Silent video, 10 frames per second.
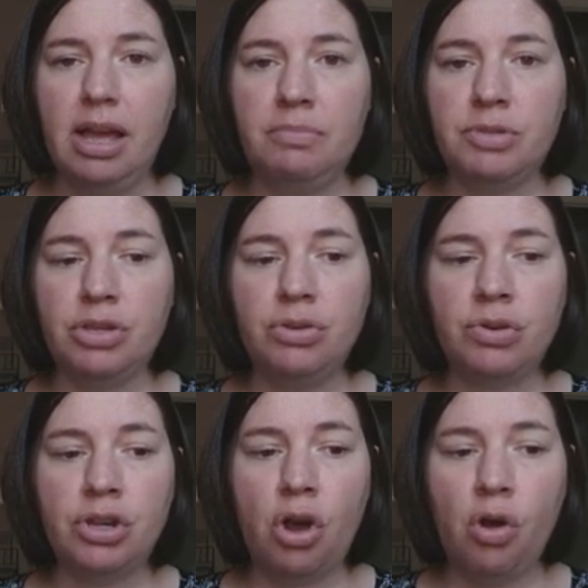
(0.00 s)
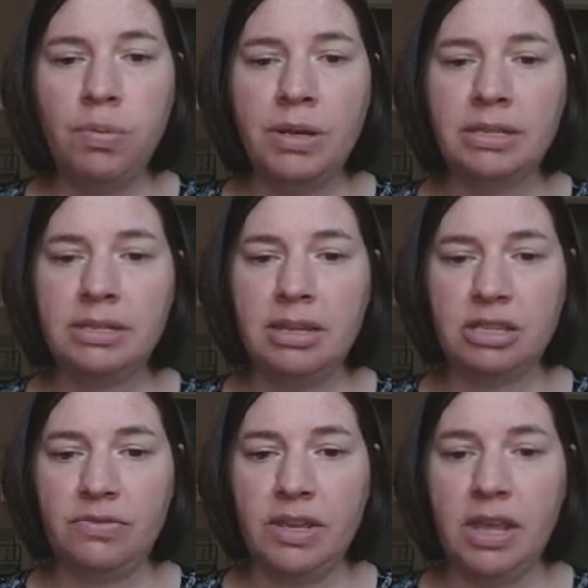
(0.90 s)
So you can open a
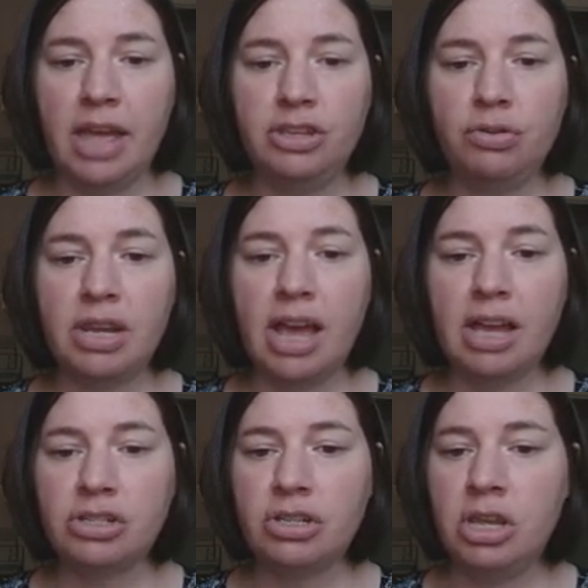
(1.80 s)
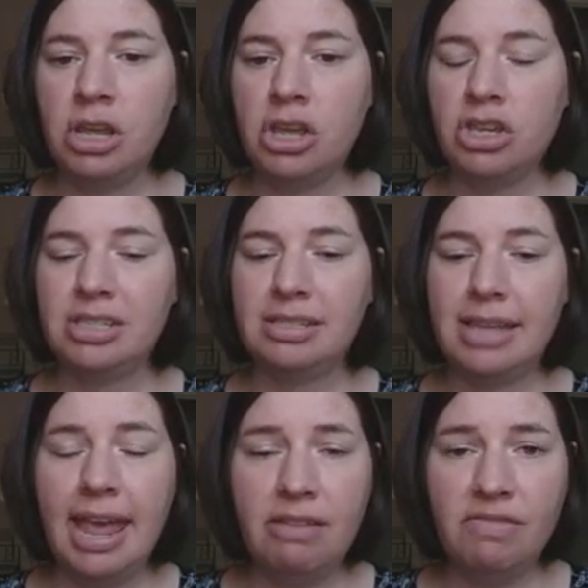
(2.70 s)
CSV and you can actually
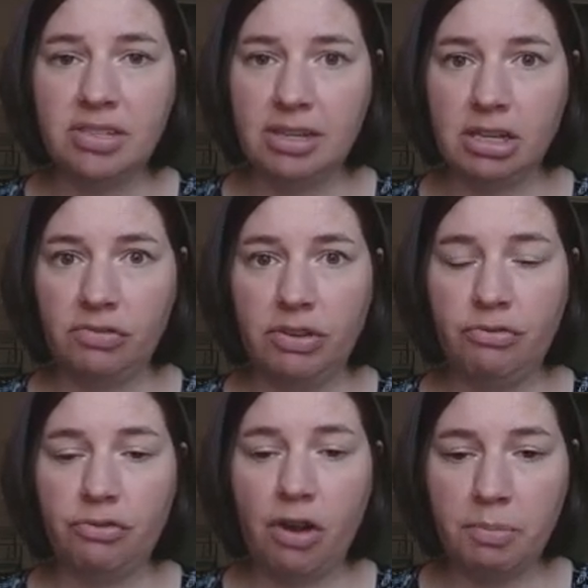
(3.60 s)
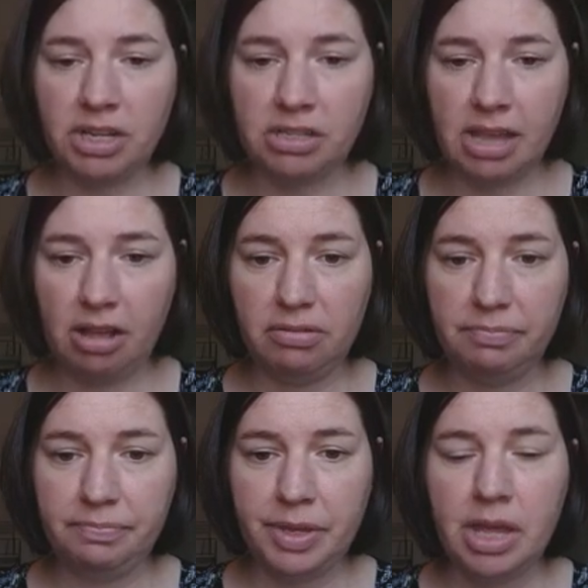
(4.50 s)
save a CSV from Excel,
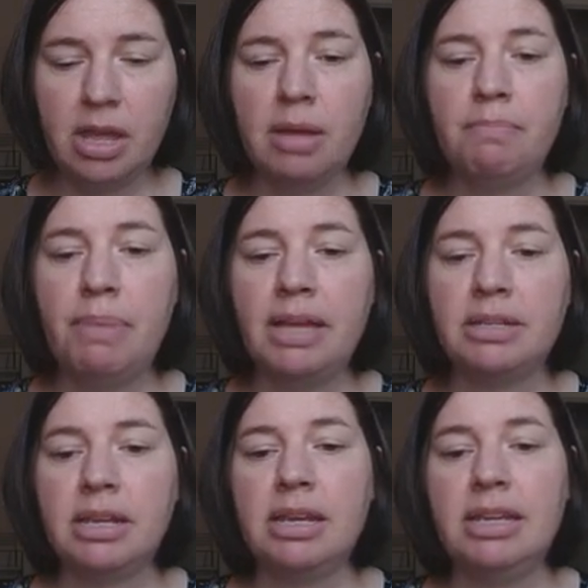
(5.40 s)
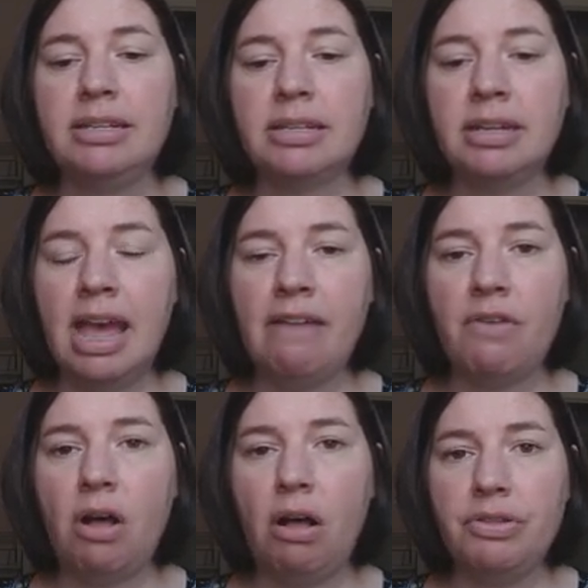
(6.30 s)
but it doesn't have
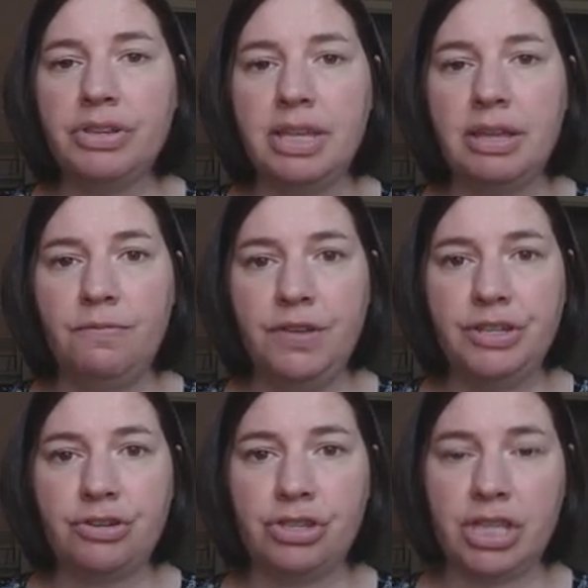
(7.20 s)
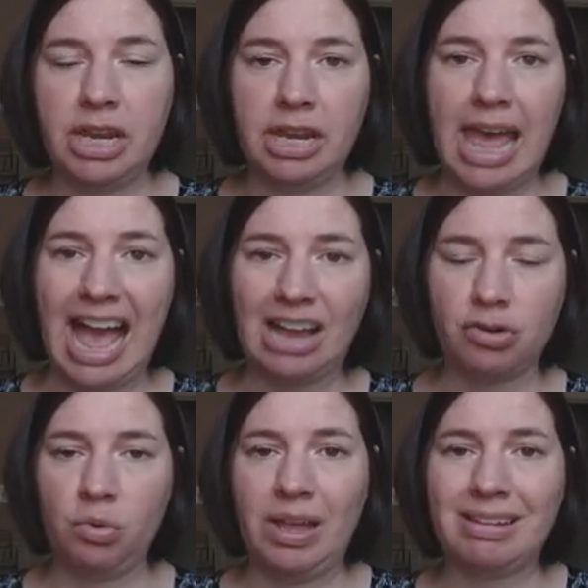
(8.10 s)
all the same features that an
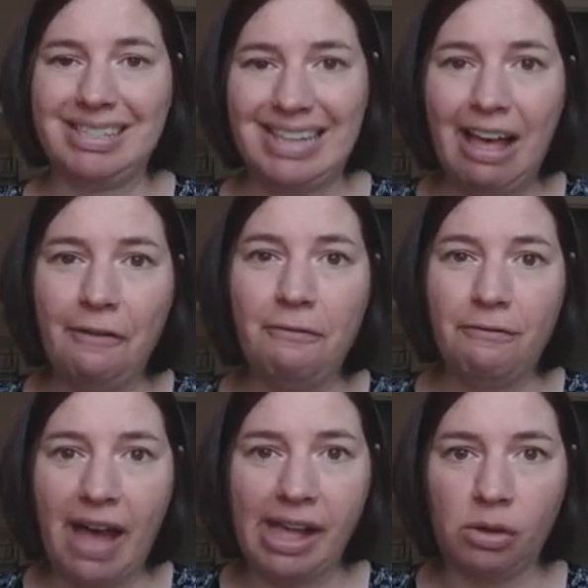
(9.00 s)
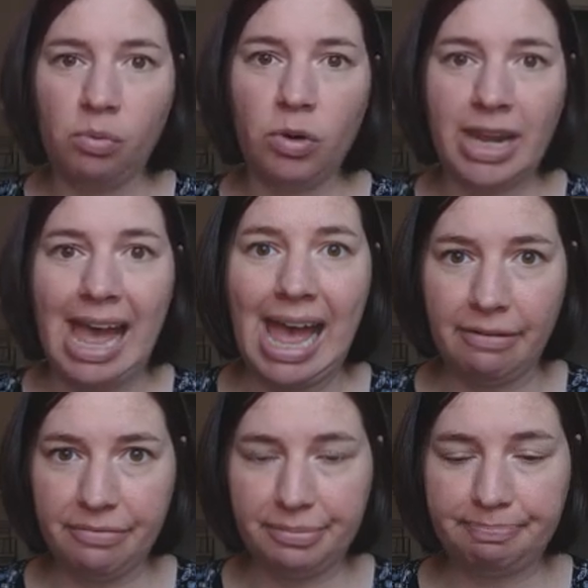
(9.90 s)
actual Excel file would
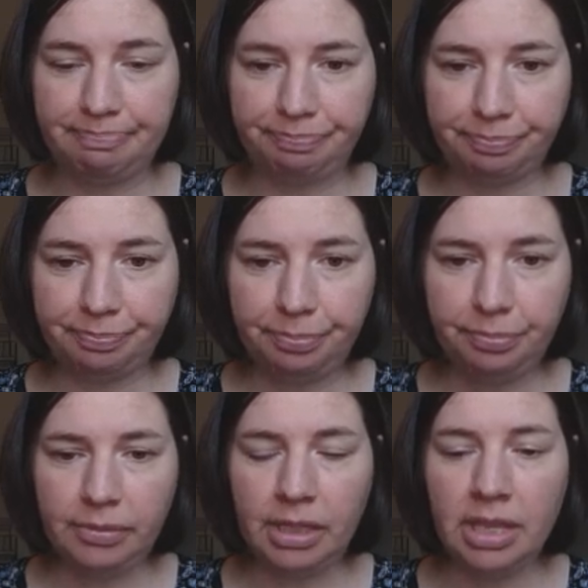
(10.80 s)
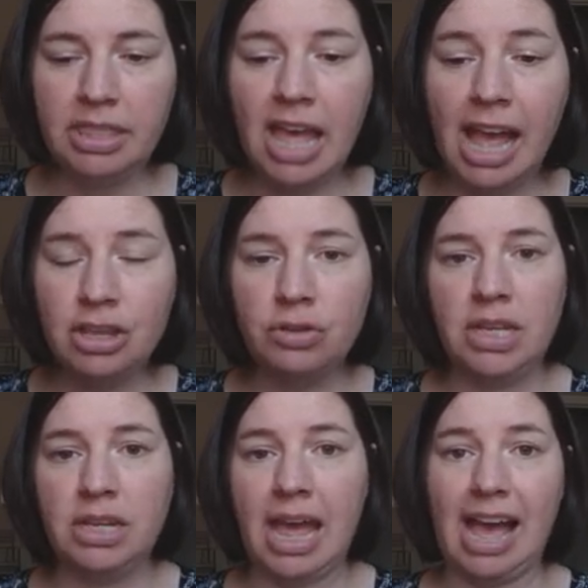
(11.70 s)
have. That you
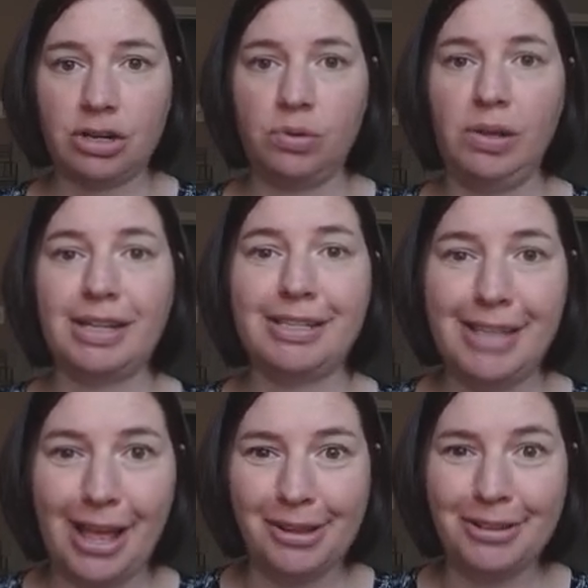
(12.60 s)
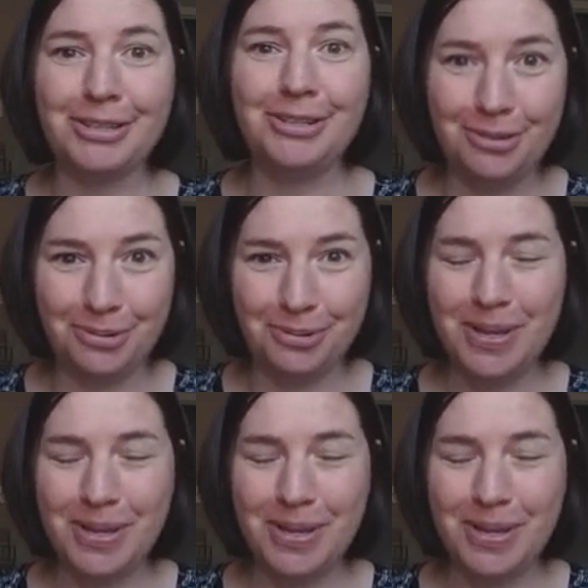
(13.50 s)
need actual Excel to do,